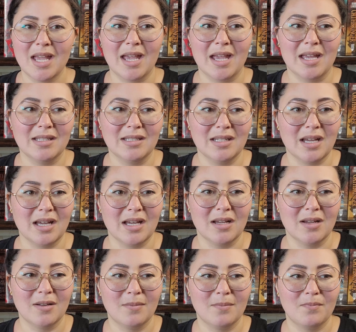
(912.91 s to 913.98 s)
And uh,
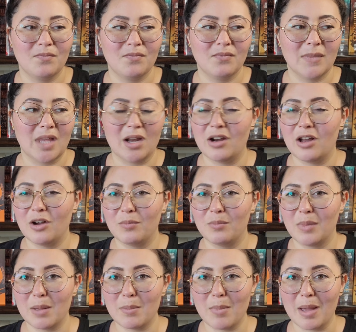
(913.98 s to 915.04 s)
I don't know,
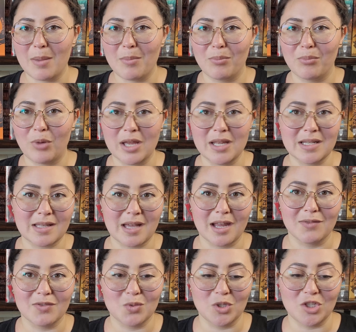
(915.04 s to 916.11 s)
my, my brain is
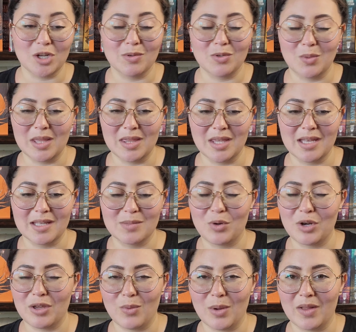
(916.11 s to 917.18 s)
kind of switching between things
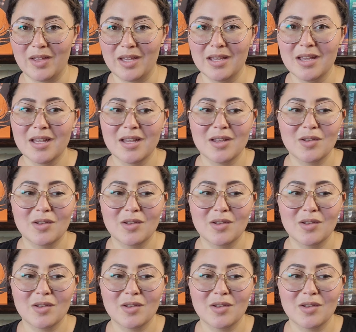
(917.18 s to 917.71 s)
pretty quickly.